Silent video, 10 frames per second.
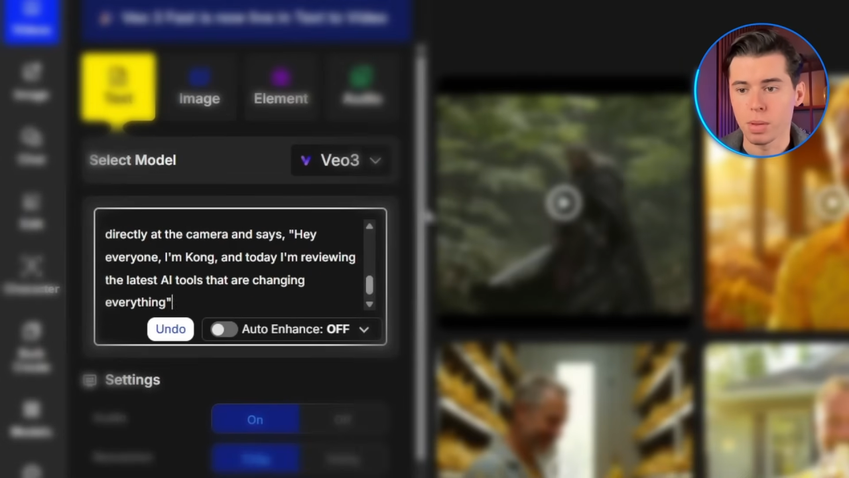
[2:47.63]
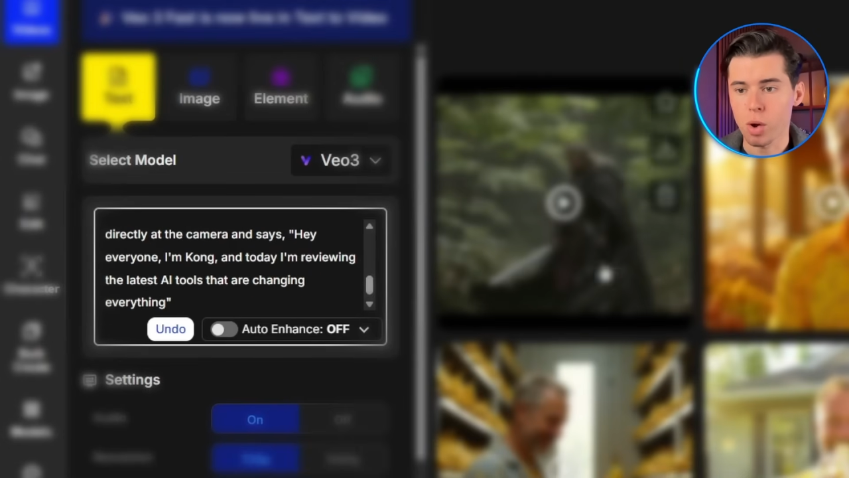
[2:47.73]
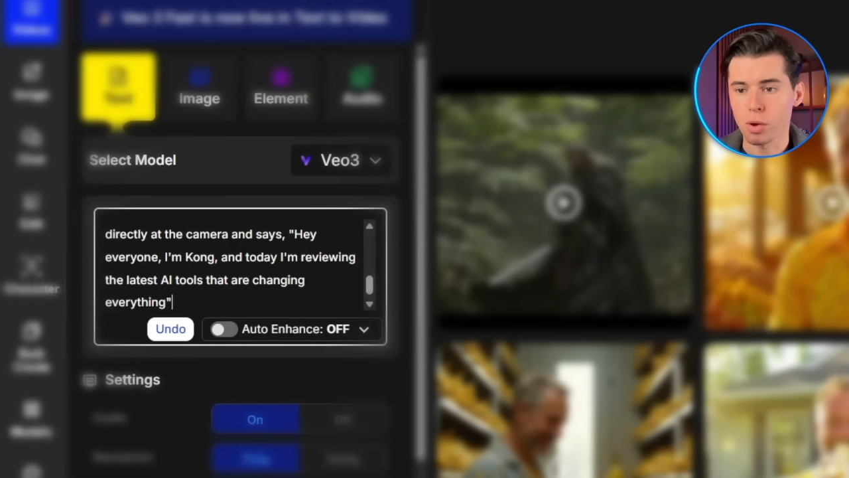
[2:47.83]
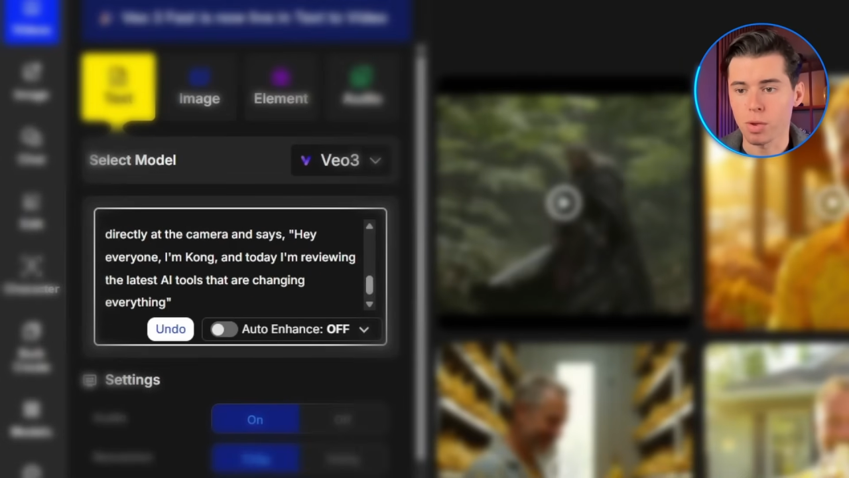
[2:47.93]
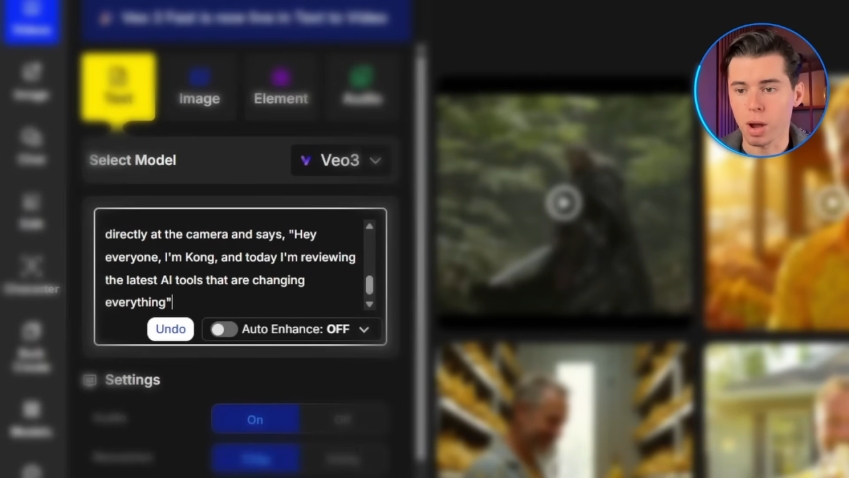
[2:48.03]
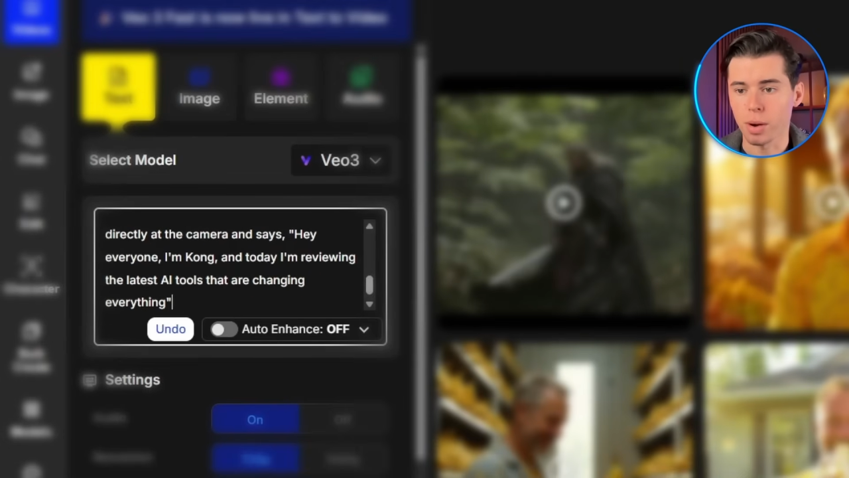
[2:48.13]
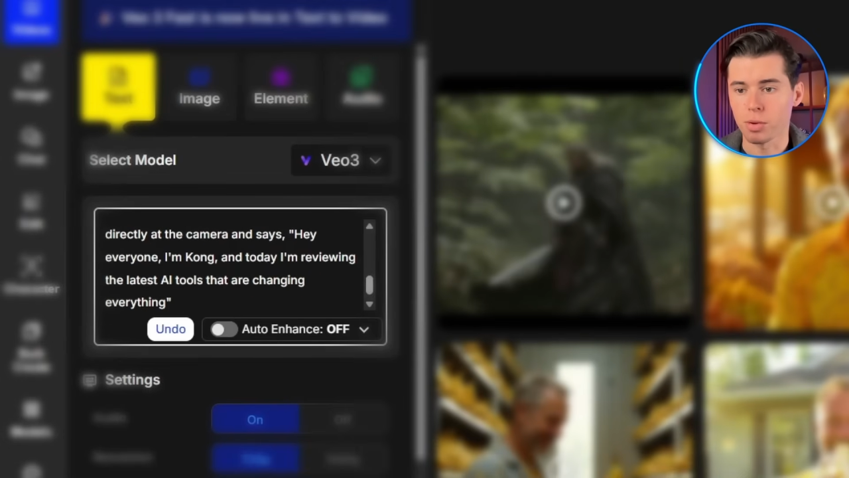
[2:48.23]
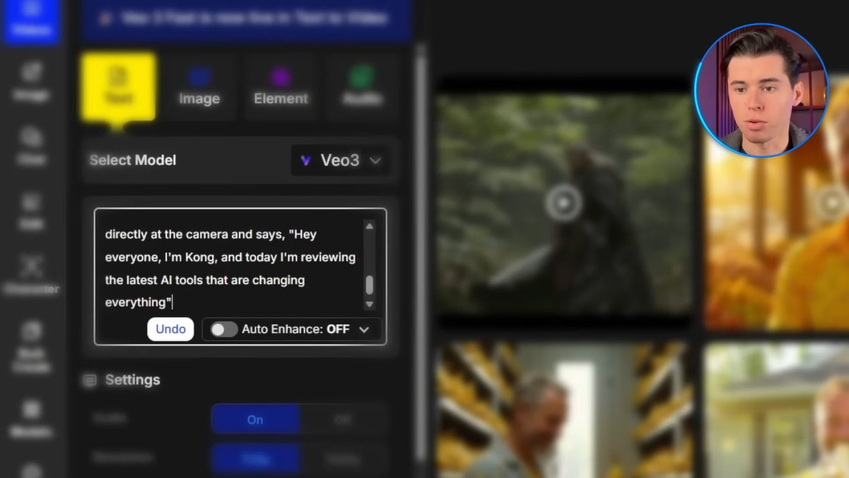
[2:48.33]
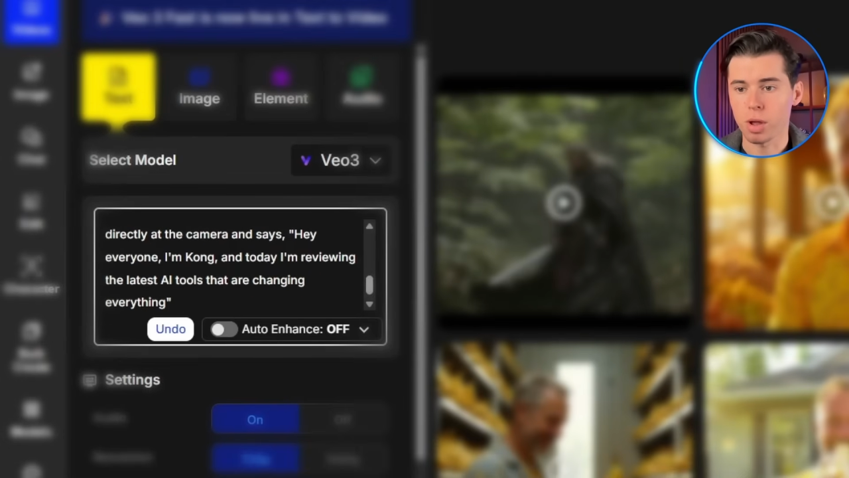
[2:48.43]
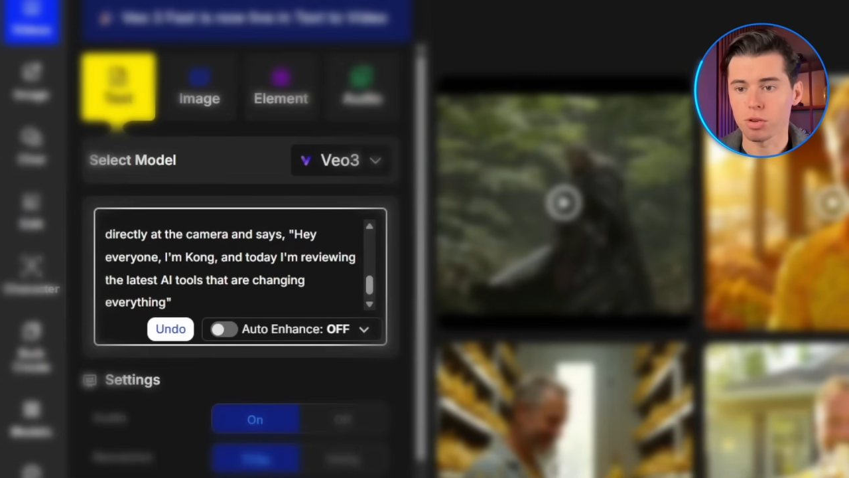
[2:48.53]
Notice how I
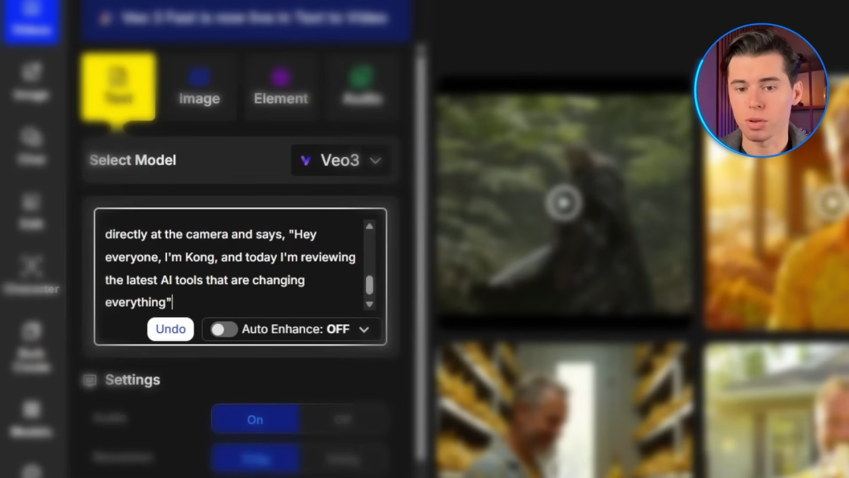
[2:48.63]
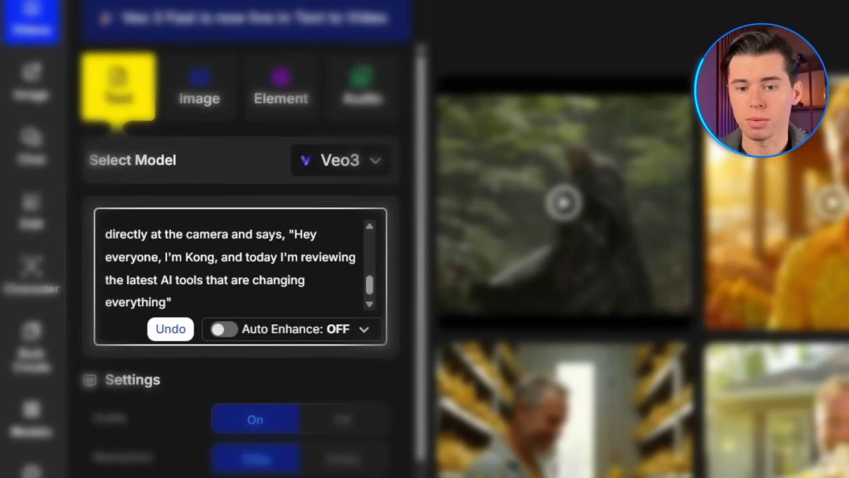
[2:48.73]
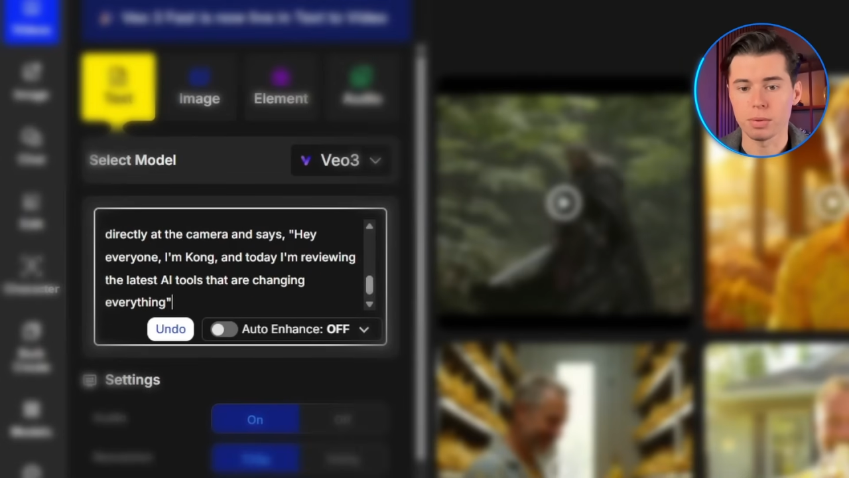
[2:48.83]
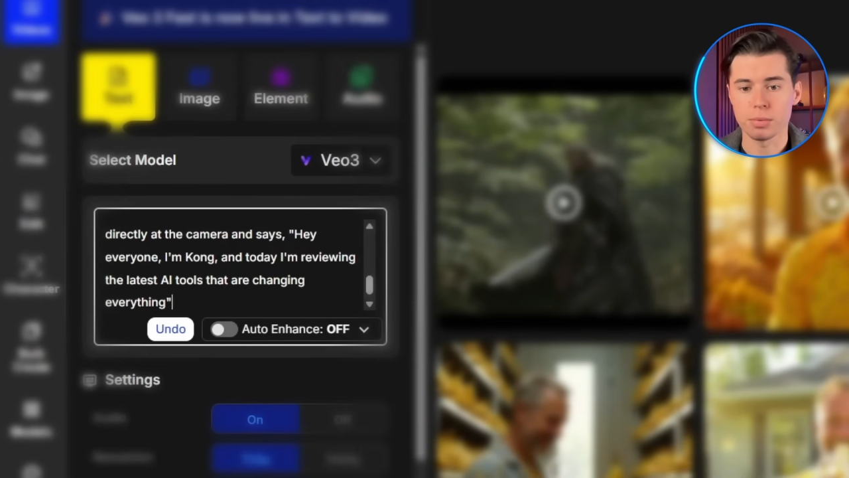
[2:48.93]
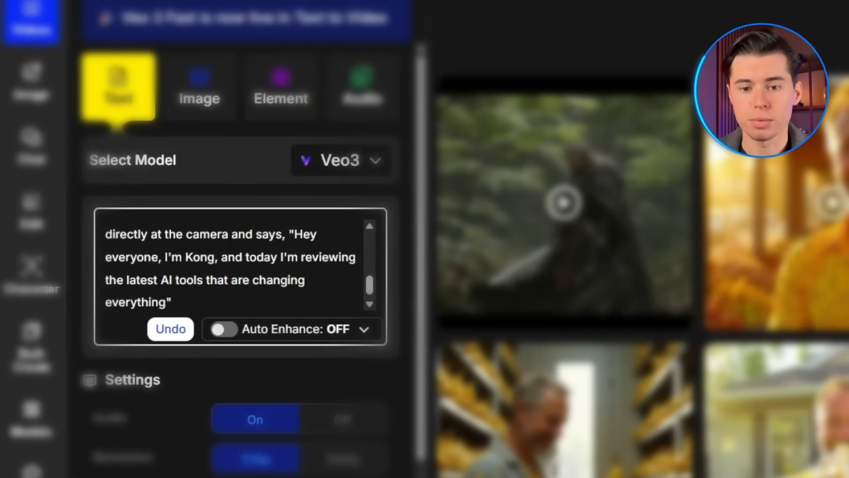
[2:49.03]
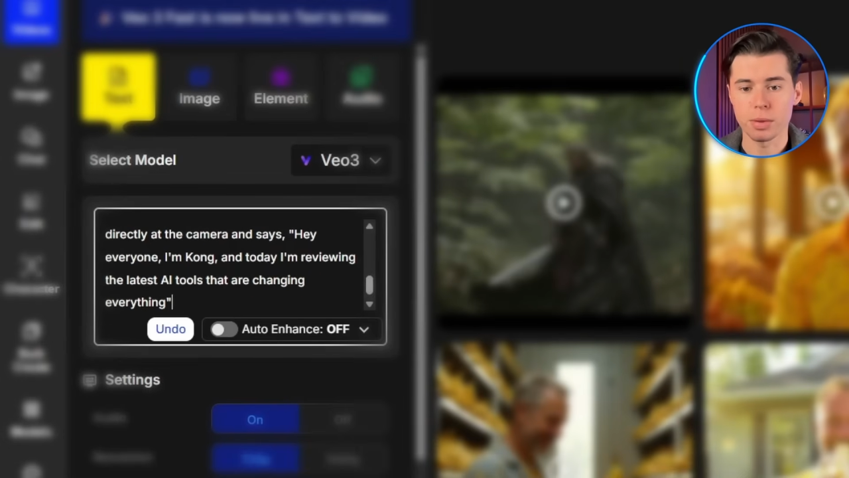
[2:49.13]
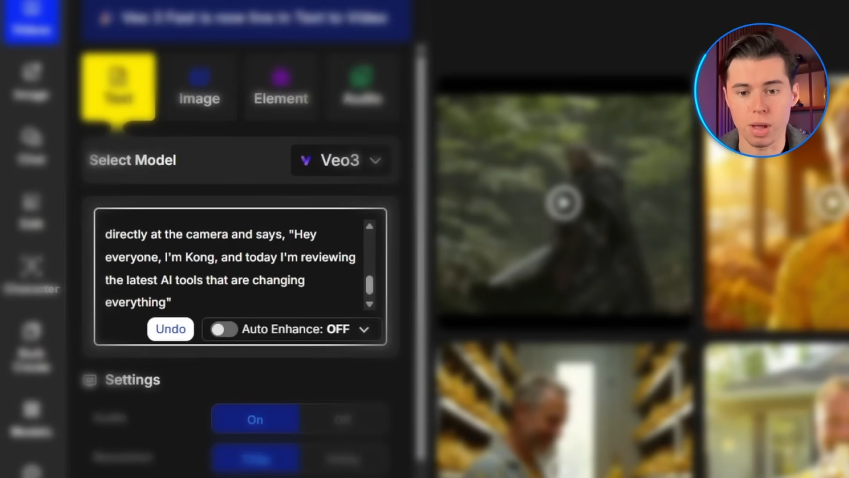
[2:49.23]
structured this.